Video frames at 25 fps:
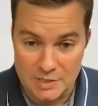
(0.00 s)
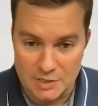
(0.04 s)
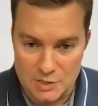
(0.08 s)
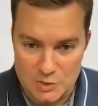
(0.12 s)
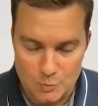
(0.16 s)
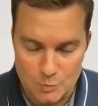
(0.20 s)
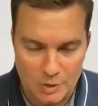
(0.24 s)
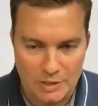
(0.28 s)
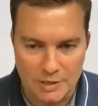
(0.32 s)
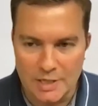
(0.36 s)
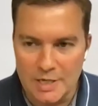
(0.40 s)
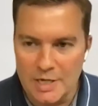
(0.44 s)

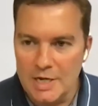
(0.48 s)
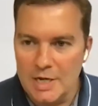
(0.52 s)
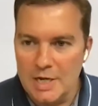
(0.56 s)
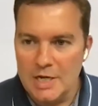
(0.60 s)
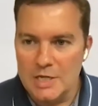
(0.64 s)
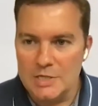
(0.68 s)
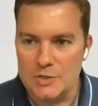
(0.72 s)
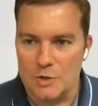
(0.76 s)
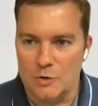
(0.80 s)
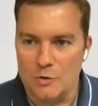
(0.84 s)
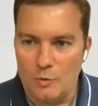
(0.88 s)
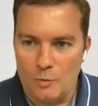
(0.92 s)
So
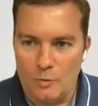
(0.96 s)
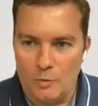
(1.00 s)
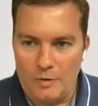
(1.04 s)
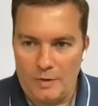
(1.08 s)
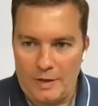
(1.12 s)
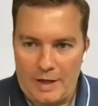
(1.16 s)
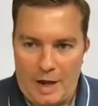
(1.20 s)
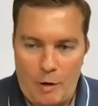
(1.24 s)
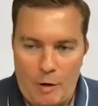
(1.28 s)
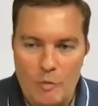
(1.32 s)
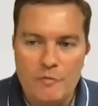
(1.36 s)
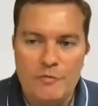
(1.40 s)
our
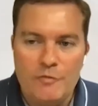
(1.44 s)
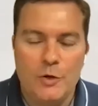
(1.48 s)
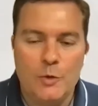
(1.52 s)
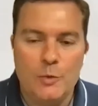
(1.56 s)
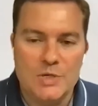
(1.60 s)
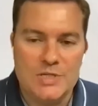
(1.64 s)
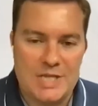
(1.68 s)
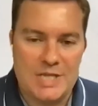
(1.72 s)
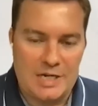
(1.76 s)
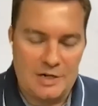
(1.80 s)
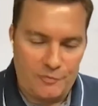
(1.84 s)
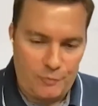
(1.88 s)
view is that if
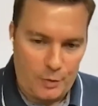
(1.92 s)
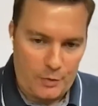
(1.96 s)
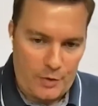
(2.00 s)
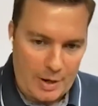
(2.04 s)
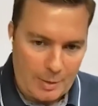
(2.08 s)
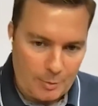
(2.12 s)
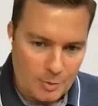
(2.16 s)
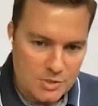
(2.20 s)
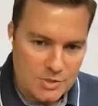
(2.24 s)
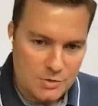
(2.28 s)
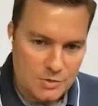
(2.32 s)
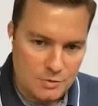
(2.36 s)
we're able
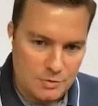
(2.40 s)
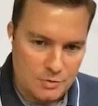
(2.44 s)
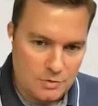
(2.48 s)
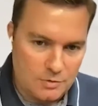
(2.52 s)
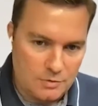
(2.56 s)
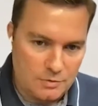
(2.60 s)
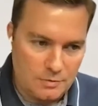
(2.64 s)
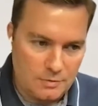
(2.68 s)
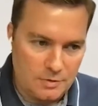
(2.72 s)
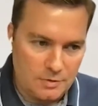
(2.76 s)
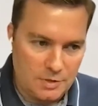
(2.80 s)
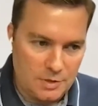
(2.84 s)
to
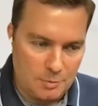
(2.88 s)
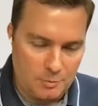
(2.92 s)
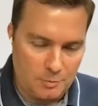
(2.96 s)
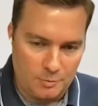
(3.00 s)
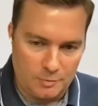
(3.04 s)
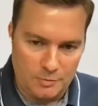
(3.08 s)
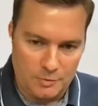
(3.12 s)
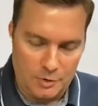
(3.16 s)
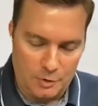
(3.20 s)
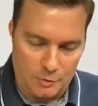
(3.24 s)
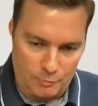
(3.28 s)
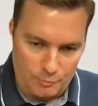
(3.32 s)

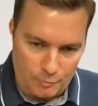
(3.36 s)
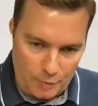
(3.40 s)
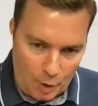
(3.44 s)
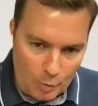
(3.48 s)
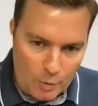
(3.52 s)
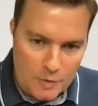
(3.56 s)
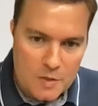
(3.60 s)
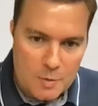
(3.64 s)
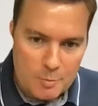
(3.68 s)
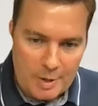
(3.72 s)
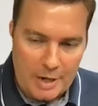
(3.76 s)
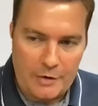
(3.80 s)
lower
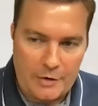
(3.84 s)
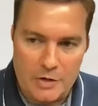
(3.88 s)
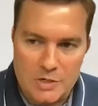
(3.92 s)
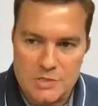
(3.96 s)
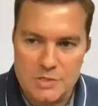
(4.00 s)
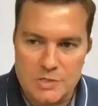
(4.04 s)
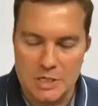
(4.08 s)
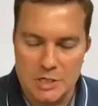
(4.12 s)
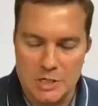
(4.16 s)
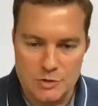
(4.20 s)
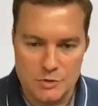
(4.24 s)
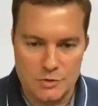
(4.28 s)
the barriers to
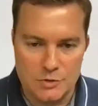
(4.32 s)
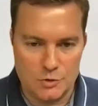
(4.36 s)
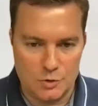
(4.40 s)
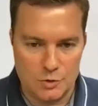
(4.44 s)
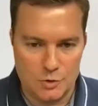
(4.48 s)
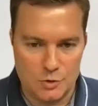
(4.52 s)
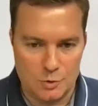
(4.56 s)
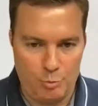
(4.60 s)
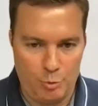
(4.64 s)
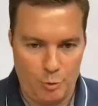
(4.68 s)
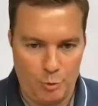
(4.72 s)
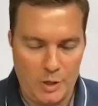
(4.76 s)
entry to the
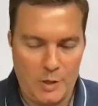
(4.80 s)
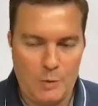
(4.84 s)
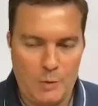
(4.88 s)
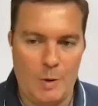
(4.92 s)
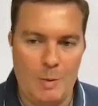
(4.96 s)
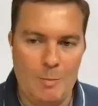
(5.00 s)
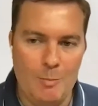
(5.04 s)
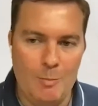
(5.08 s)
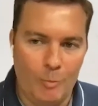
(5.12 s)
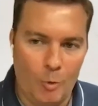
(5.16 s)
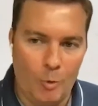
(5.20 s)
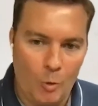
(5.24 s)
point where
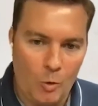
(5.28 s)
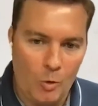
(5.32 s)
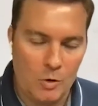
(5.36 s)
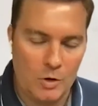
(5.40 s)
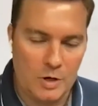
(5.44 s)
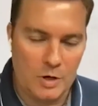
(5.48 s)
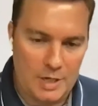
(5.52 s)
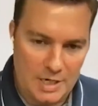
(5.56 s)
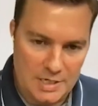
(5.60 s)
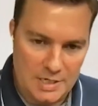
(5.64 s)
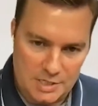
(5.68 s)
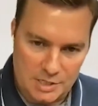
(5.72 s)
more
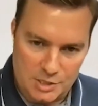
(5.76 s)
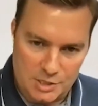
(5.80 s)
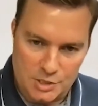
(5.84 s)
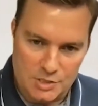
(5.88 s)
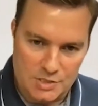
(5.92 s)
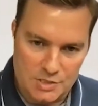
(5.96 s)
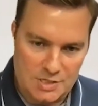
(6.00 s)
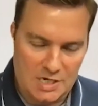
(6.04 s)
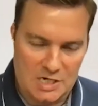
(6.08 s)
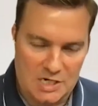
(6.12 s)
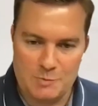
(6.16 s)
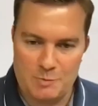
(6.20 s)
organizations
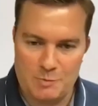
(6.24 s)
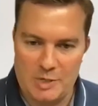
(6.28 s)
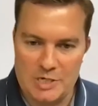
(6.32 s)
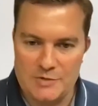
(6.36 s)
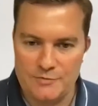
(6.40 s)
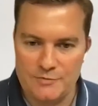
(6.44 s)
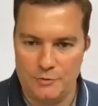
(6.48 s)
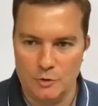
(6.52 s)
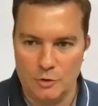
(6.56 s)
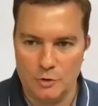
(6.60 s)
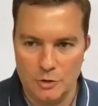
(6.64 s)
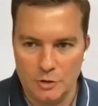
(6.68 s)
like Space
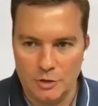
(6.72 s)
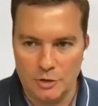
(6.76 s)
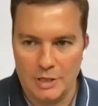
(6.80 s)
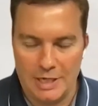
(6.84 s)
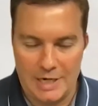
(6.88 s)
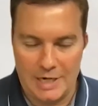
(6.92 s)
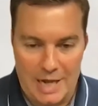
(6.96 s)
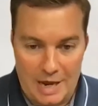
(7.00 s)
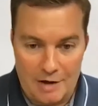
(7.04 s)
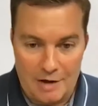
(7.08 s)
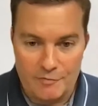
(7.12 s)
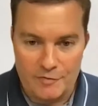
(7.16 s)
for Good can
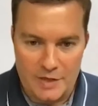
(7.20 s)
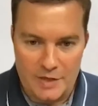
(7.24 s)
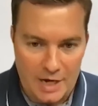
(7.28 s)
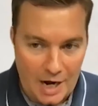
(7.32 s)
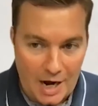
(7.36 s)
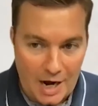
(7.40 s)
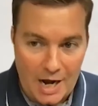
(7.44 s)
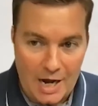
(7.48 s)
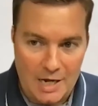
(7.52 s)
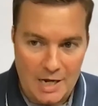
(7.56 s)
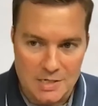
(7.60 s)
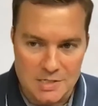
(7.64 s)
have their
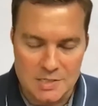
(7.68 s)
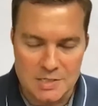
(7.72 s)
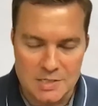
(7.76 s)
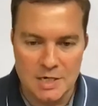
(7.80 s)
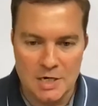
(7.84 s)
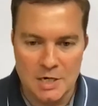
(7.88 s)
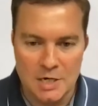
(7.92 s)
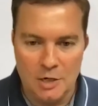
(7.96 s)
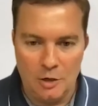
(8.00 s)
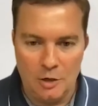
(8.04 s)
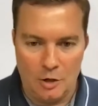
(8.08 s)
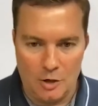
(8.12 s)
eyes
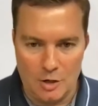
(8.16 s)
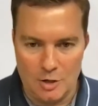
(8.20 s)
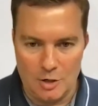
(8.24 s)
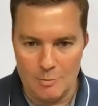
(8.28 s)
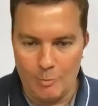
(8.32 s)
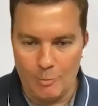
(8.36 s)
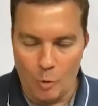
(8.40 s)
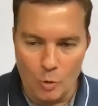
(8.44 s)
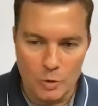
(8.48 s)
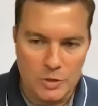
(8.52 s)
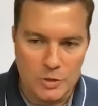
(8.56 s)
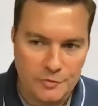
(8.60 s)
on
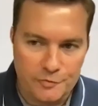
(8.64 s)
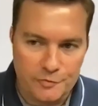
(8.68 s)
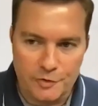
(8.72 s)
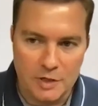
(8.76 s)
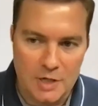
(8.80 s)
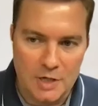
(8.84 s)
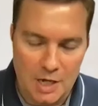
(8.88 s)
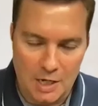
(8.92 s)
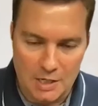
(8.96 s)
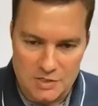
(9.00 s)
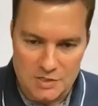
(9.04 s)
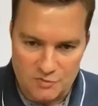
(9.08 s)
more
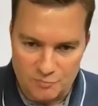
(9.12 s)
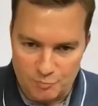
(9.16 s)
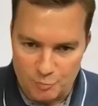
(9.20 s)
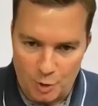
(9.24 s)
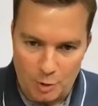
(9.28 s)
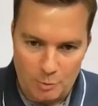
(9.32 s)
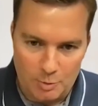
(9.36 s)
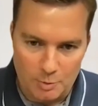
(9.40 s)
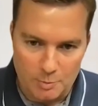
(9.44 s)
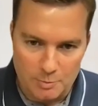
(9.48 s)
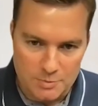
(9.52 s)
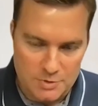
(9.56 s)
different kinds of
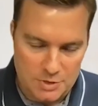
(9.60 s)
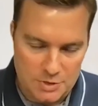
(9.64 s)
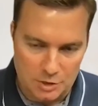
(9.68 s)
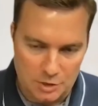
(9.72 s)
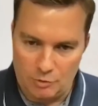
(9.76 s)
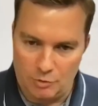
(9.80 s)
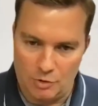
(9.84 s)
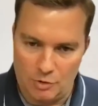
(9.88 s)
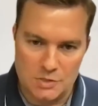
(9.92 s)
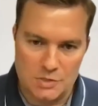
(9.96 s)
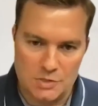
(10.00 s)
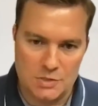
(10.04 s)
problems
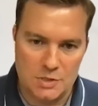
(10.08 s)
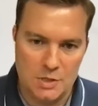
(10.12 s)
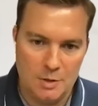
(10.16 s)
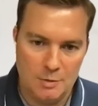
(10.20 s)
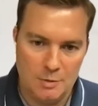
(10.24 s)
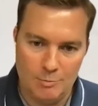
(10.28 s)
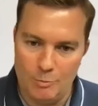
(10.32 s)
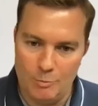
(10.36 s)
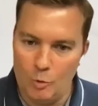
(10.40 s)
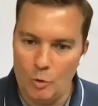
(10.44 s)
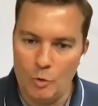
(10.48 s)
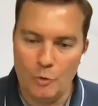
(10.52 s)
across
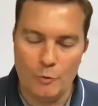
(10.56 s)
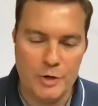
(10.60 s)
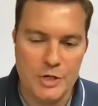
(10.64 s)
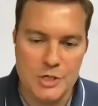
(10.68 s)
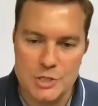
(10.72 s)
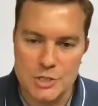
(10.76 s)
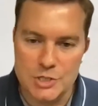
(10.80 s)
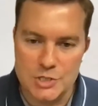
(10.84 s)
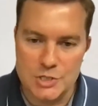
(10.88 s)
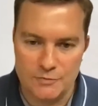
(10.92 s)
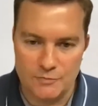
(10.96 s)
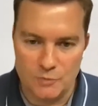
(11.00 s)
more
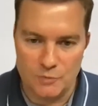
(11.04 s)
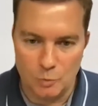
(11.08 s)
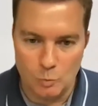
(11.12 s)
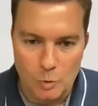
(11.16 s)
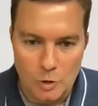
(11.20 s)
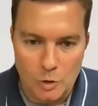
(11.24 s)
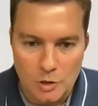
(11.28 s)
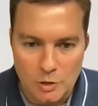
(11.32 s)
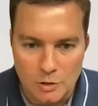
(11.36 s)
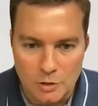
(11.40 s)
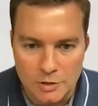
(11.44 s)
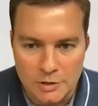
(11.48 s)
regions of the
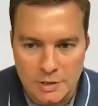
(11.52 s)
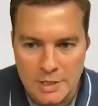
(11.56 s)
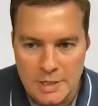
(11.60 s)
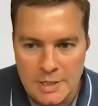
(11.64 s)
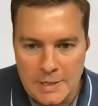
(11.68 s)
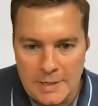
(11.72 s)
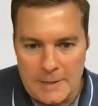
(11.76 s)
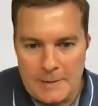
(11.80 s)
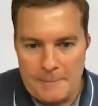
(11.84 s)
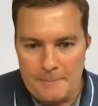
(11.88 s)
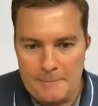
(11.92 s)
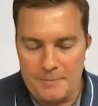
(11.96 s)
world,
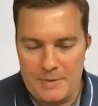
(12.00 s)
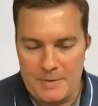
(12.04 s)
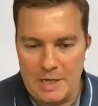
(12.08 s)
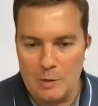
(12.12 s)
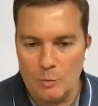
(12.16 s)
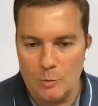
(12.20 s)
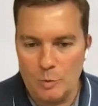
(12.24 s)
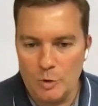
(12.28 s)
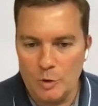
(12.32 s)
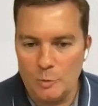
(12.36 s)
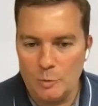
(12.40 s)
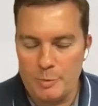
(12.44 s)

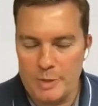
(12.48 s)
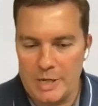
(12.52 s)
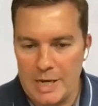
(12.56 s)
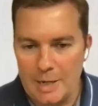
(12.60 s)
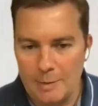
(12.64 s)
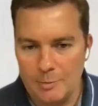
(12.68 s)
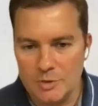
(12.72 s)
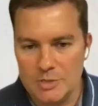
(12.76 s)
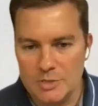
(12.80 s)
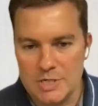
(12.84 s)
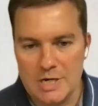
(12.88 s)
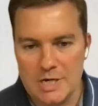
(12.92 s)
then we'll be
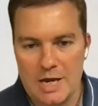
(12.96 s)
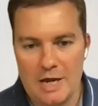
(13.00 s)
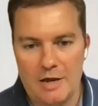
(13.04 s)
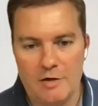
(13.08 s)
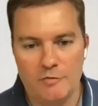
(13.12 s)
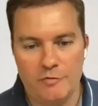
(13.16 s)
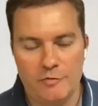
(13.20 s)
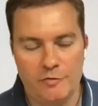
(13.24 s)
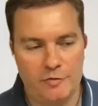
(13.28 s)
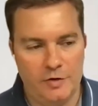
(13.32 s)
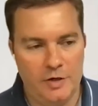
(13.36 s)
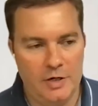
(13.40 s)
able to
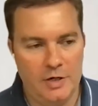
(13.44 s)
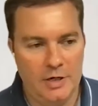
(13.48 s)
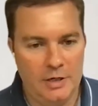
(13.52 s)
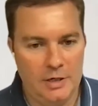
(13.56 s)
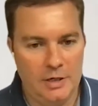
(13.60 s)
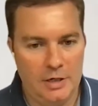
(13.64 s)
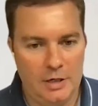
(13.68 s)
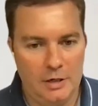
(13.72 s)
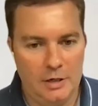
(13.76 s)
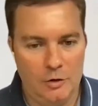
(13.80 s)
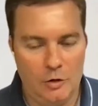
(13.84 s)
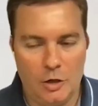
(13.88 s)
have
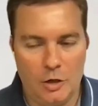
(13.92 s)
a